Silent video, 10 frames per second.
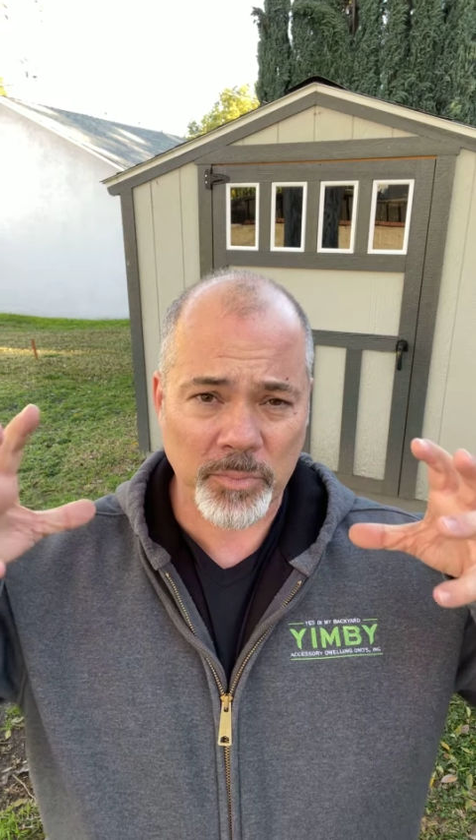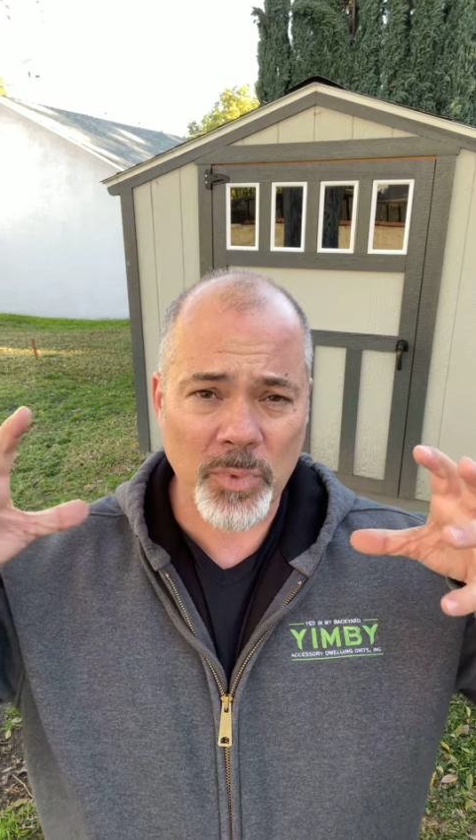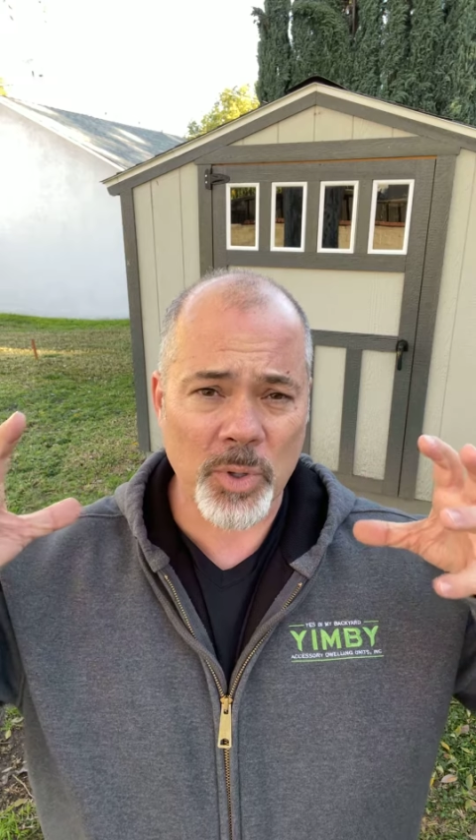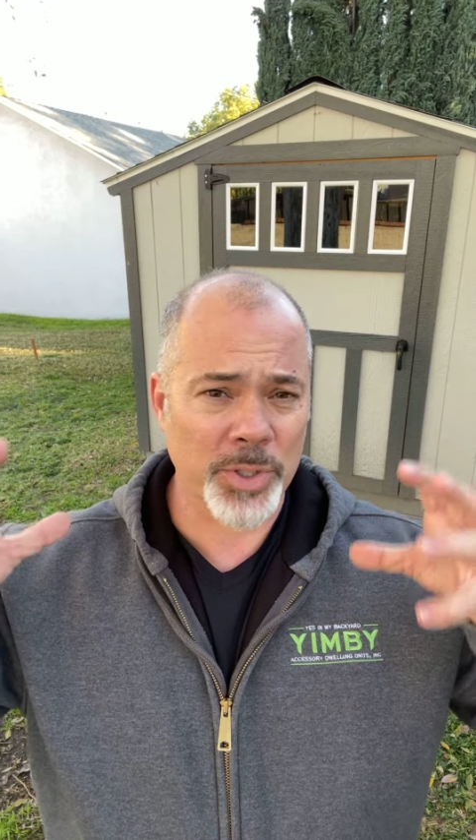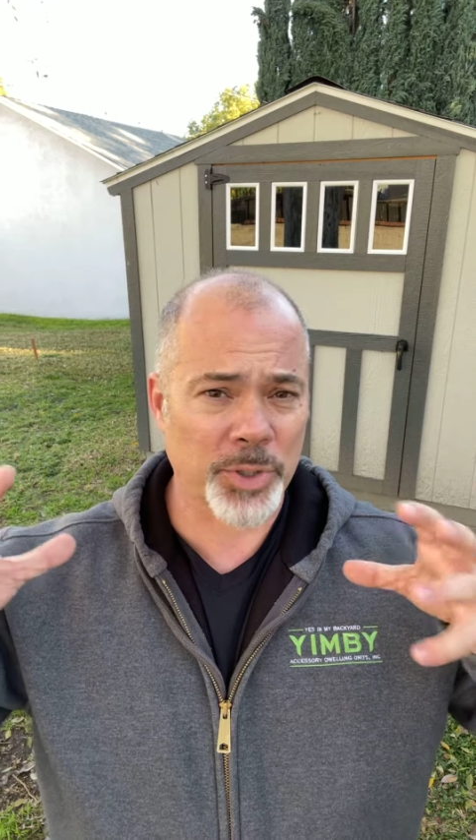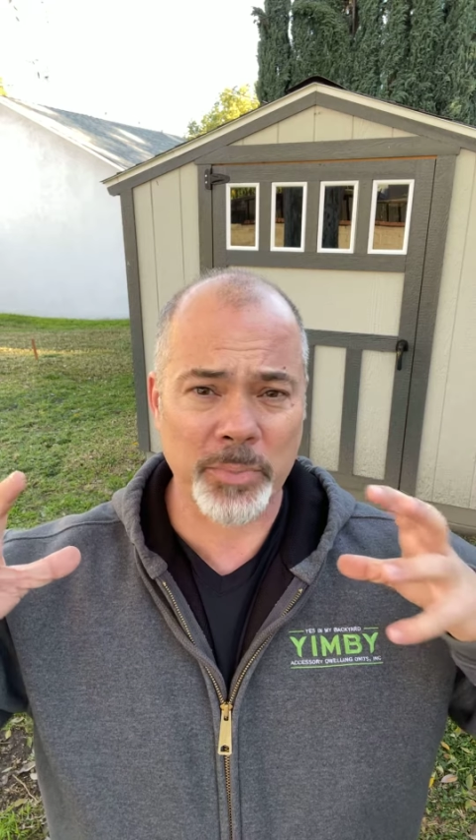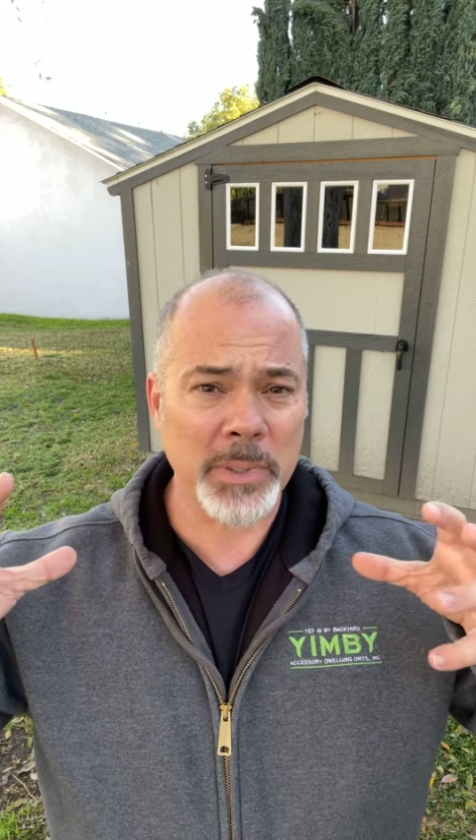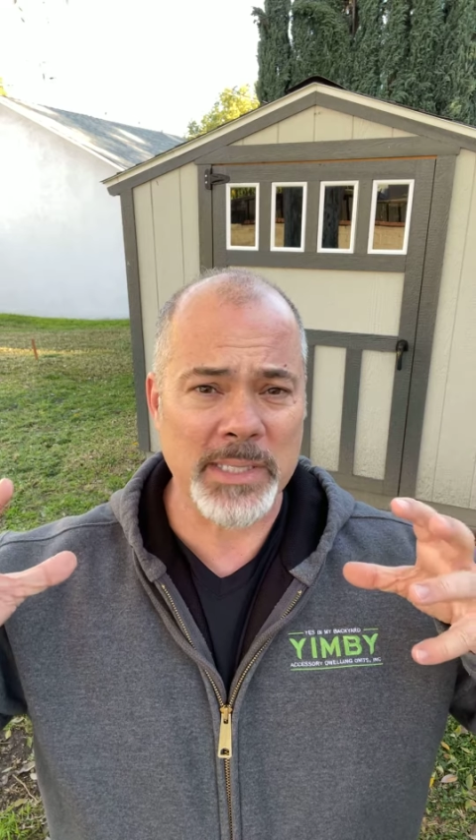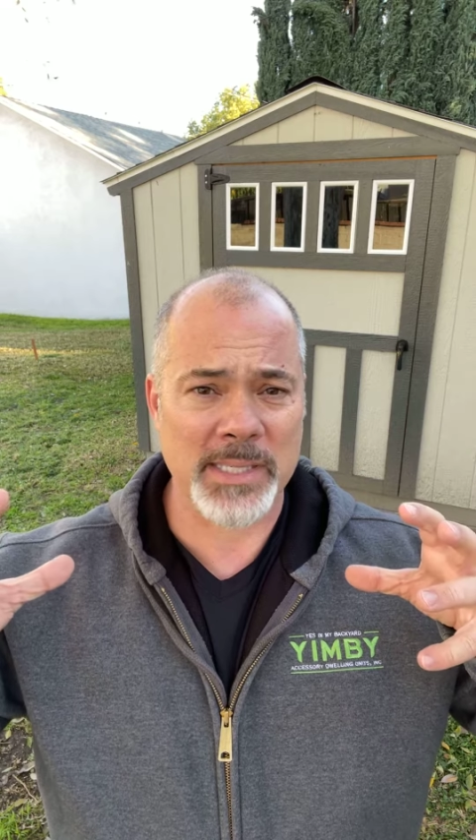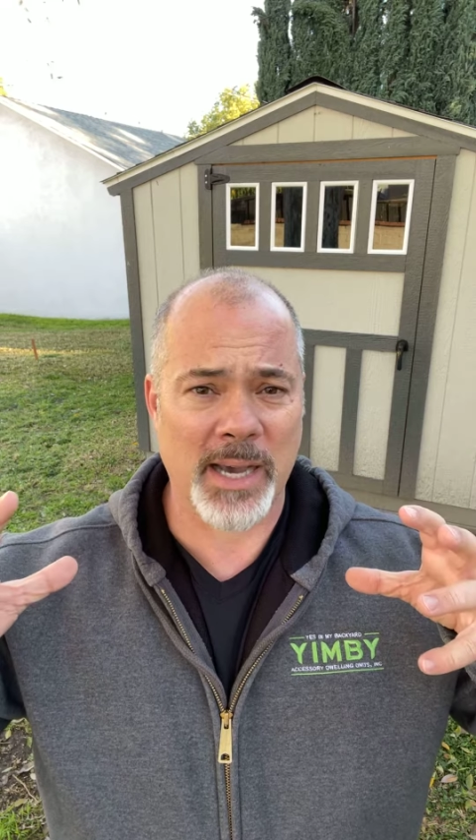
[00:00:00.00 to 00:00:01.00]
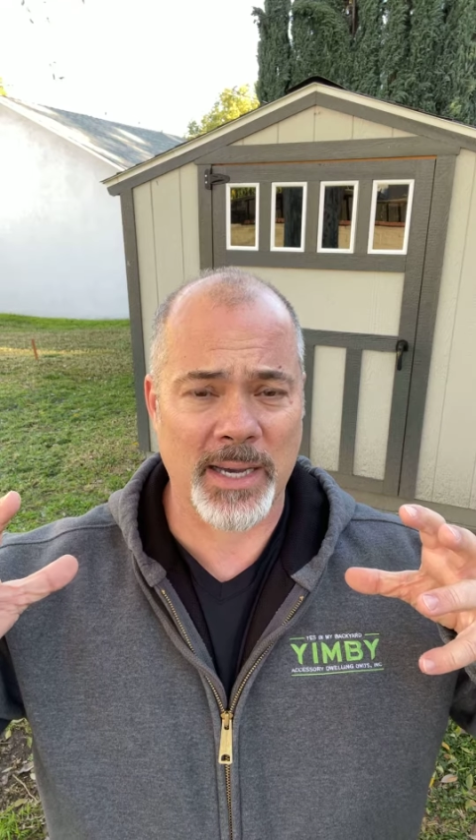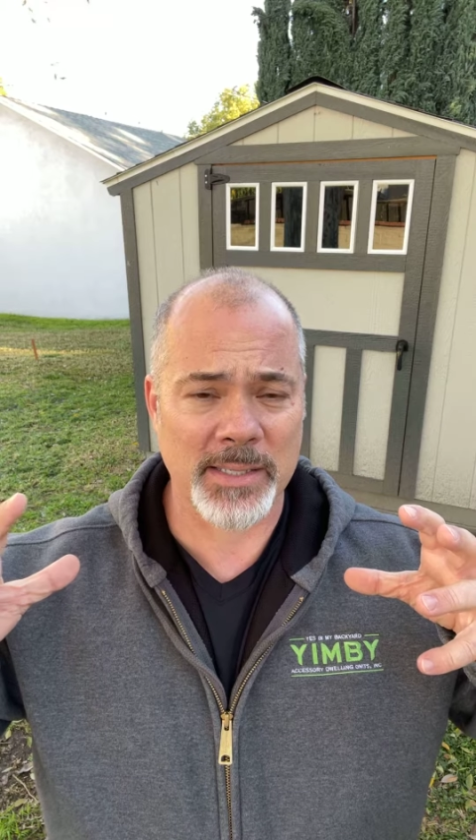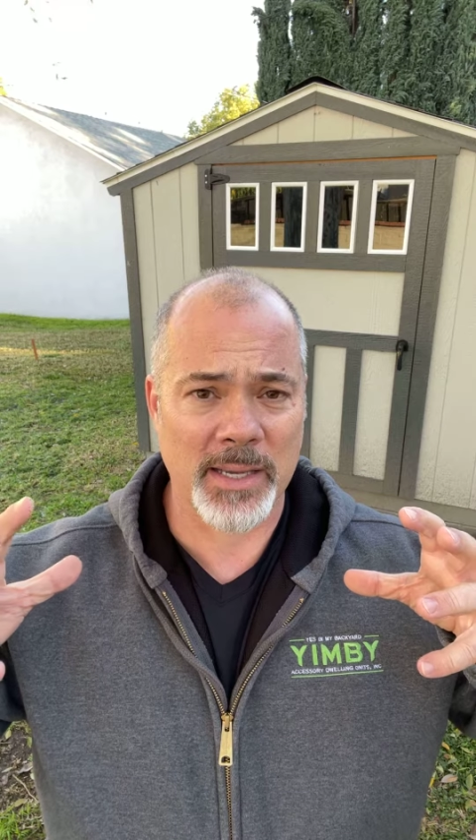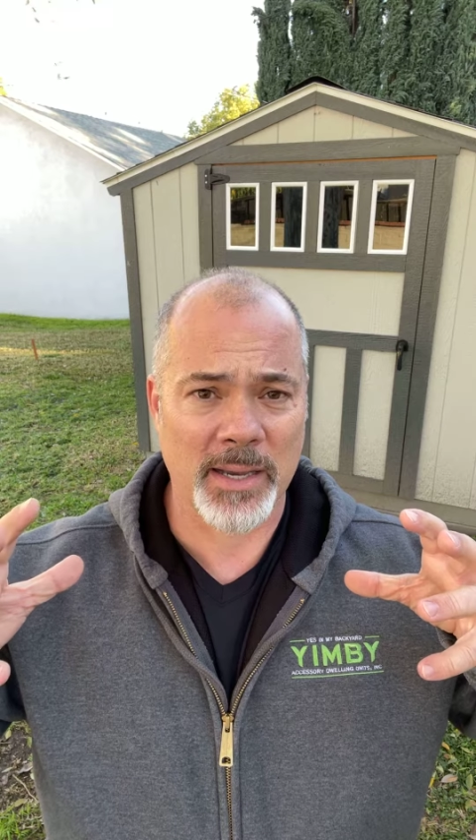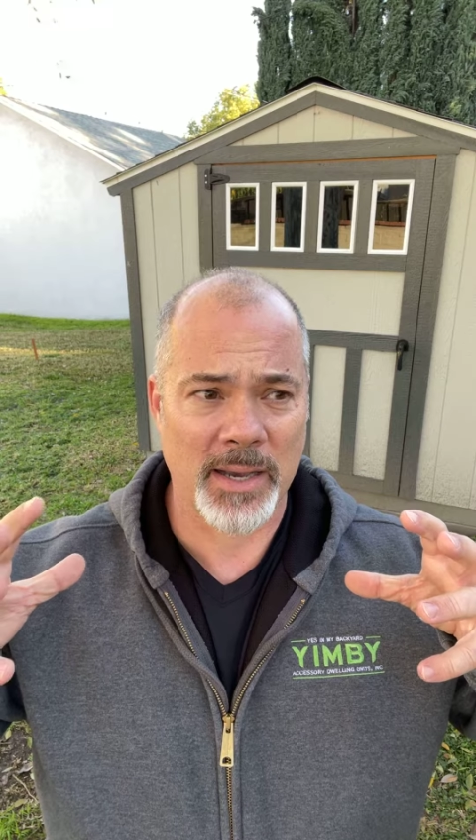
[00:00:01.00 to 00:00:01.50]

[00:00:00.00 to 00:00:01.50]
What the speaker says: or triple in size,